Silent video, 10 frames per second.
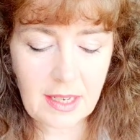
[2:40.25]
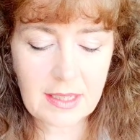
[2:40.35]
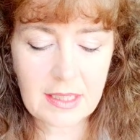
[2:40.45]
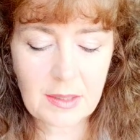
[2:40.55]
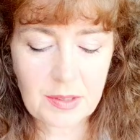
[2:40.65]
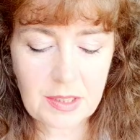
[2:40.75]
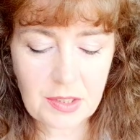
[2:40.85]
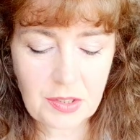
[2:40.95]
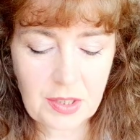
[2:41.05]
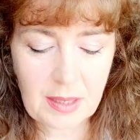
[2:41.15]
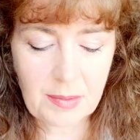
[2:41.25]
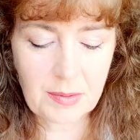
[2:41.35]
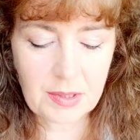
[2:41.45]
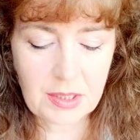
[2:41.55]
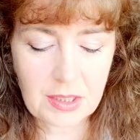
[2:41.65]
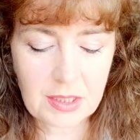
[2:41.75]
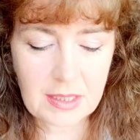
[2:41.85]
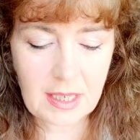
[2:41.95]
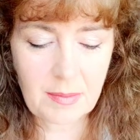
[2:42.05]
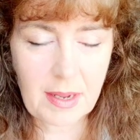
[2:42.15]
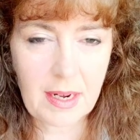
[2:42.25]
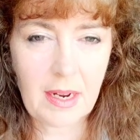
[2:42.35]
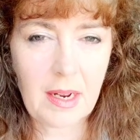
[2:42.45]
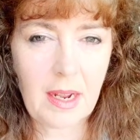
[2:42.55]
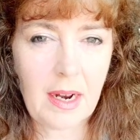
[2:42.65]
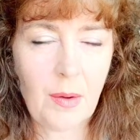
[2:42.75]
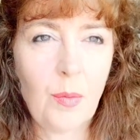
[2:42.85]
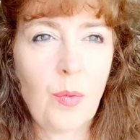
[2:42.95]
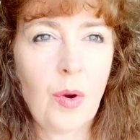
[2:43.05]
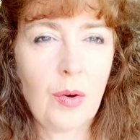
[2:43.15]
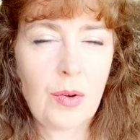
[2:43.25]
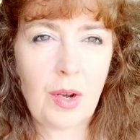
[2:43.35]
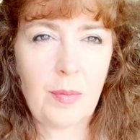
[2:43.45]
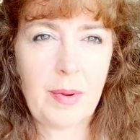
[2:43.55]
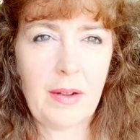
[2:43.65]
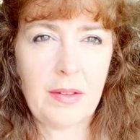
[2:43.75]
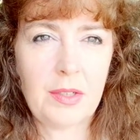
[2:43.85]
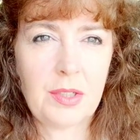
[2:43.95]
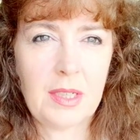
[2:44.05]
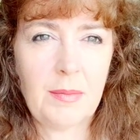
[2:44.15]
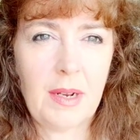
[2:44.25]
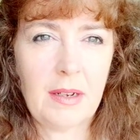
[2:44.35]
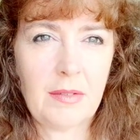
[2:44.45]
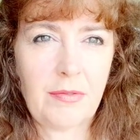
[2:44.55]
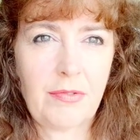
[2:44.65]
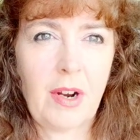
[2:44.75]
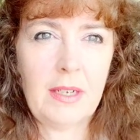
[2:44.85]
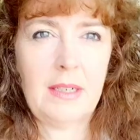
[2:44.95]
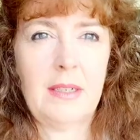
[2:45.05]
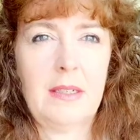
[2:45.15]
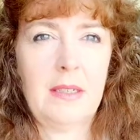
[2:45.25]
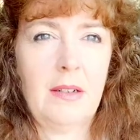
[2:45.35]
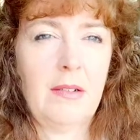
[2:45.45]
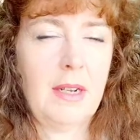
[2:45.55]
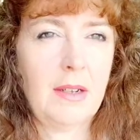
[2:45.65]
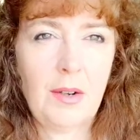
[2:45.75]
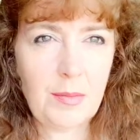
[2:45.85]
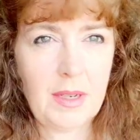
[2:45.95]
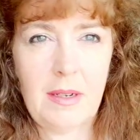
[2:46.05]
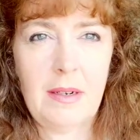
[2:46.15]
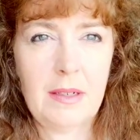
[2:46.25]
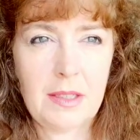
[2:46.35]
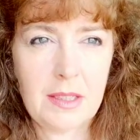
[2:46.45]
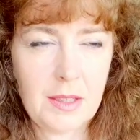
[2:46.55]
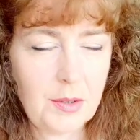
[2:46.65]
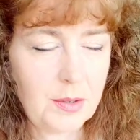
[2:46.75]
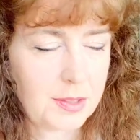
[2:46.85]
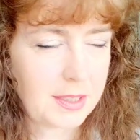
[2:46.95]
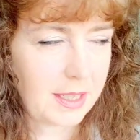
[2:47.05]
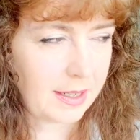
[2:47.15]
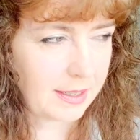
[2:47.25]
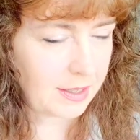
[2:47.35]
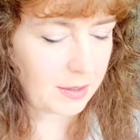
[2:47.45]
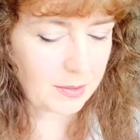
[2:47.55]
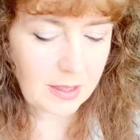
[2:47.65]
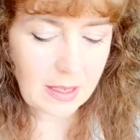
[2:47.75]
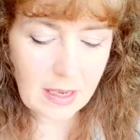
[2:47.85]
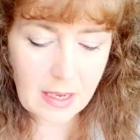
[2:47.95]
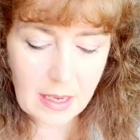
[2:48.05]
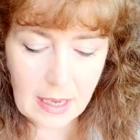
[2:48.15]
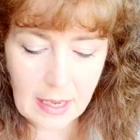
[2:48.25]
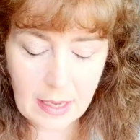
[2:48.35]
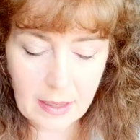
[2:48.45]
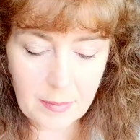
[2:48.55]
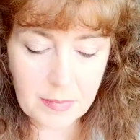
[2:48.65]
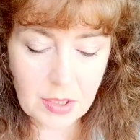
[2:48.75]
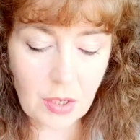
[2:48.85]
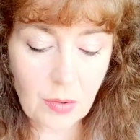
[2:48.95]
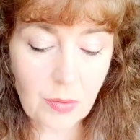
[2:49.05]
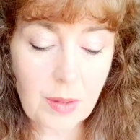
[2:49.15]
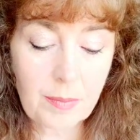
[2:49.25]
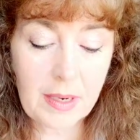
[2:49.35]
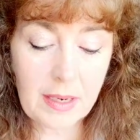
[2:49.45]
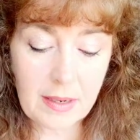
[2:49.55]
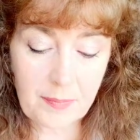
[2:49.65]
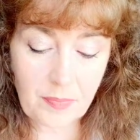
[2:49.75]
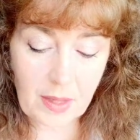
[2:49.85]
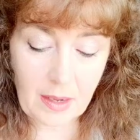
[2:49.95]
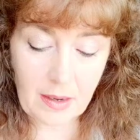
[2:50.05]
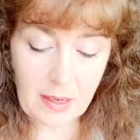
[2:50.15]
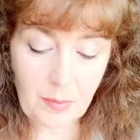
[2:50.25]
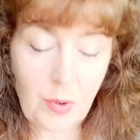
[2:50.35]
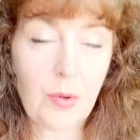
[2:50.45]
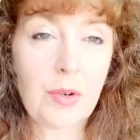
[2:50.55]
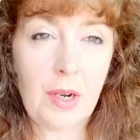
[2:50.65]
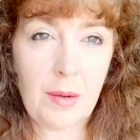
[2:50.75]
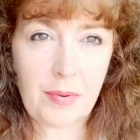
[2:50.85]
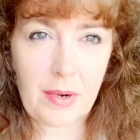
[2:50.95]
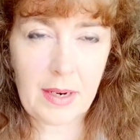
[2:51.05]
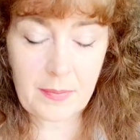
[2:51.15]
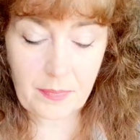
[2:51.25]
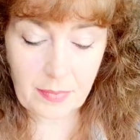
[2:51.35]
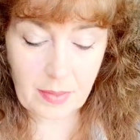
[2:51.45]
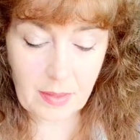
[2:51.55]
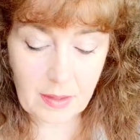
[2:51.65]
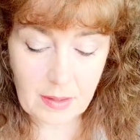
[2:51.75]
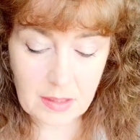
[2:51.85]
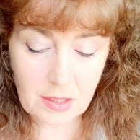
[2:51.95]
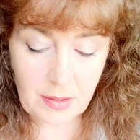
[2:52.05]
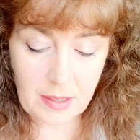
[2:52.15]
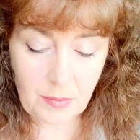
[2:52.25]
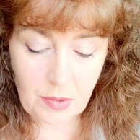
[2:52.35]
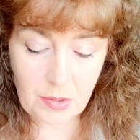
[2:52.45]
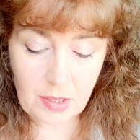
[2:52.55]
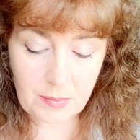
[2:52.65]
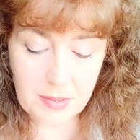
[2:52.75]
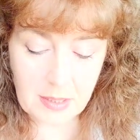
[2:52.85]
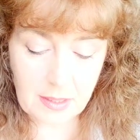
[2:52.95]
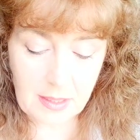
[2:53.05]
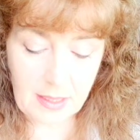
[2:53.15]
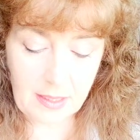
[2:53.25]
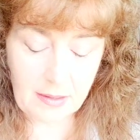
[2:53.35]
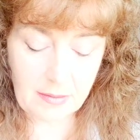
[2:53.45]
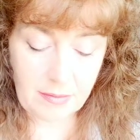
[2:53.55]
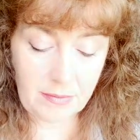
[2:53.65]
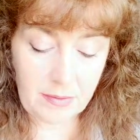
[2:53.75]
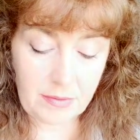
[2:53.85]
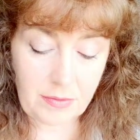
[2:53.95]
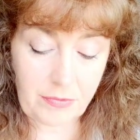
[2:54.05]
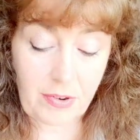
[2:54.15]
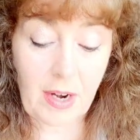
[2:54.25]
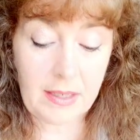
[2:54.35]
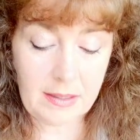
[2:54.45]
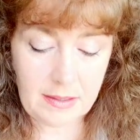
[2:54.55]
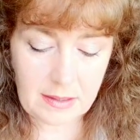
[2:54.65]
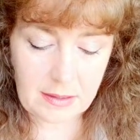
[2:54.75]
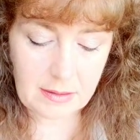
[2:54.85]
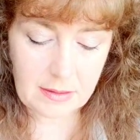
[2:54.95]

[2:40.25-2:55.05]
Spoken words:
this was the dream. It was just and I woke up out of the dream like frightened, like, oh my gosh, what's that, so the minute I woke up, right? So I woke up suddenly frightened,